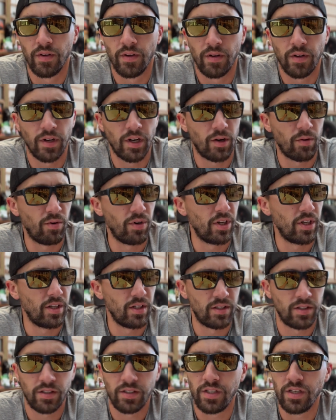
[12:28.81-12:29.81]
I wanted to
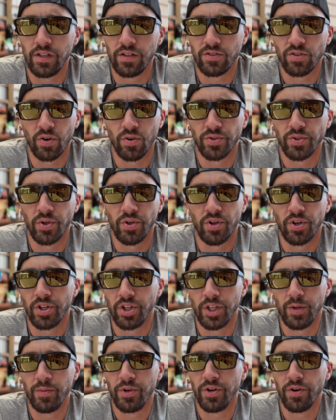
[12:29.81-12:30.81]
see this whole Toyota
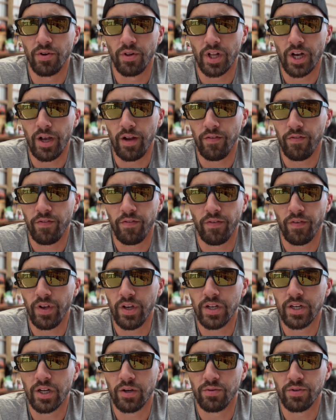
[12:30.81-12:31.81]
limiter life,
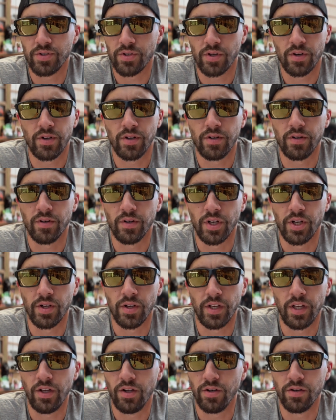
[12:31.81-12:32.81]
and I was on a
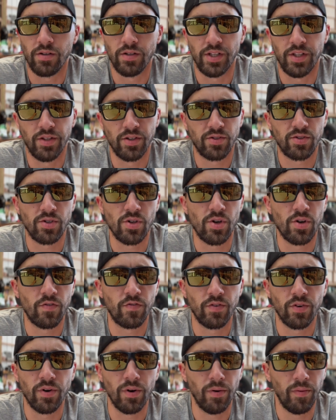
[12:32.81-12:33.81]
hill in the snow
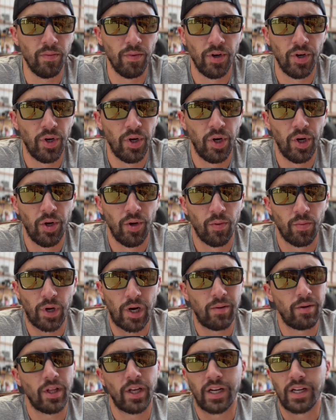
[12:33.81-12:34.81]
for
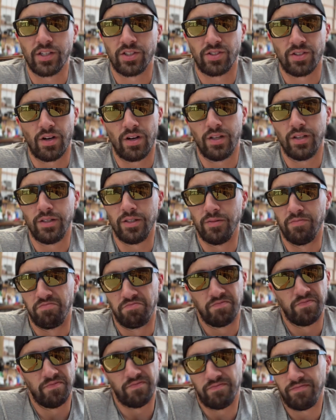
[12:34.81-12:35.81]
probably like a solid
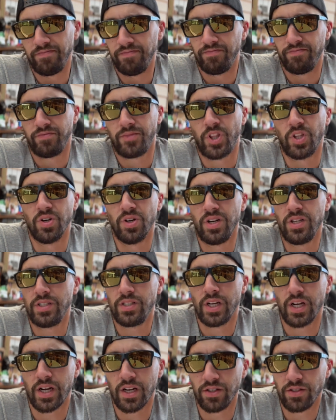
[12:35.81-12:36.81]
30
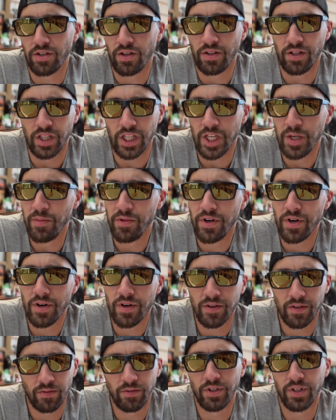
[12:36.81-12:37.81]
seconds on the
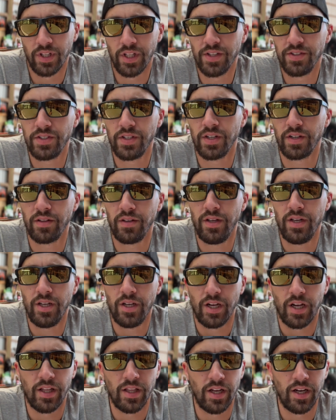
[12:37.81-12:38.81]
limiter realistically,
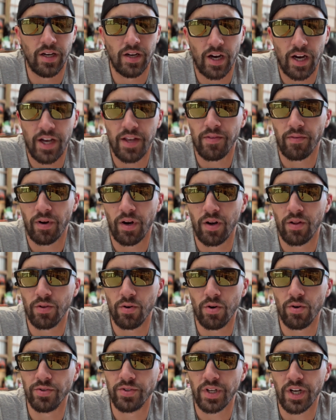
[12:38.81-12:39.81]
and then high throttle the
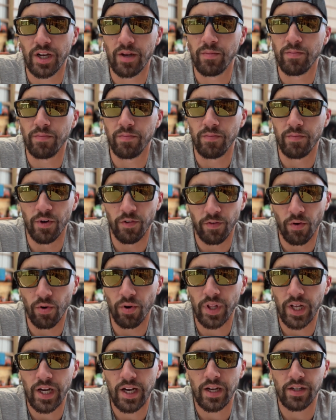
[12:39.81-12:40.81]
whole time before
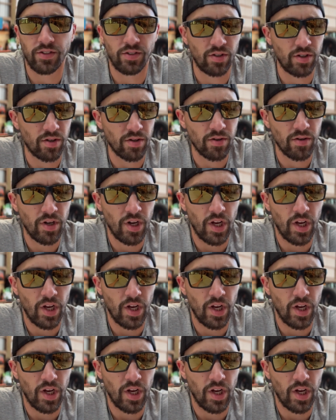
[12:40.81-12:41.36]
that. So